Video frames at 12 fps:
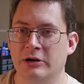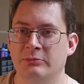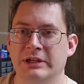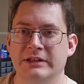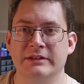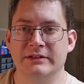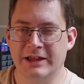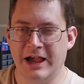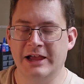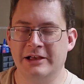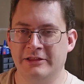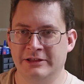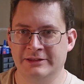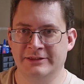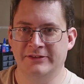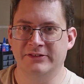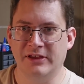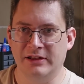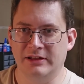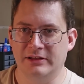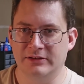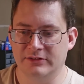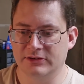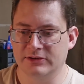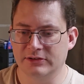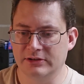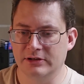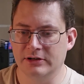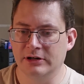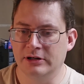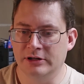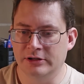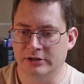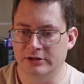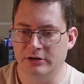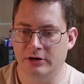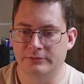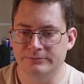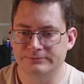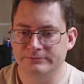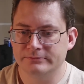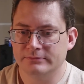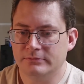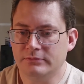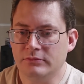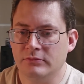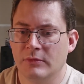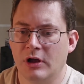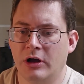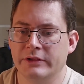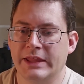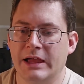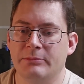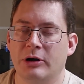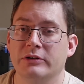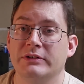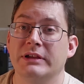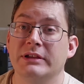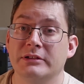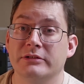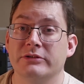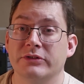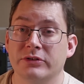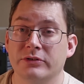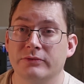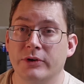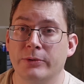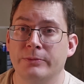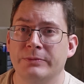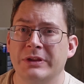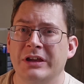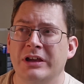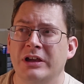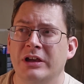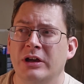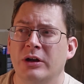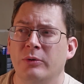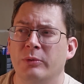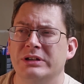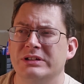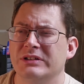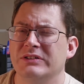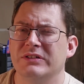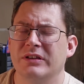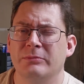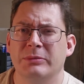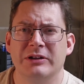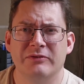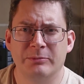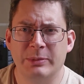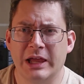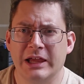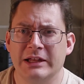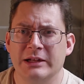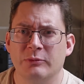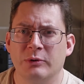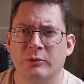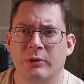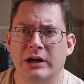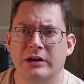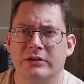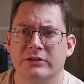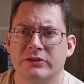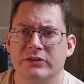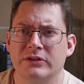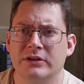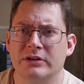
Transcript: me to dial in the settings on that particular servo, which is a bit of a pain. It requires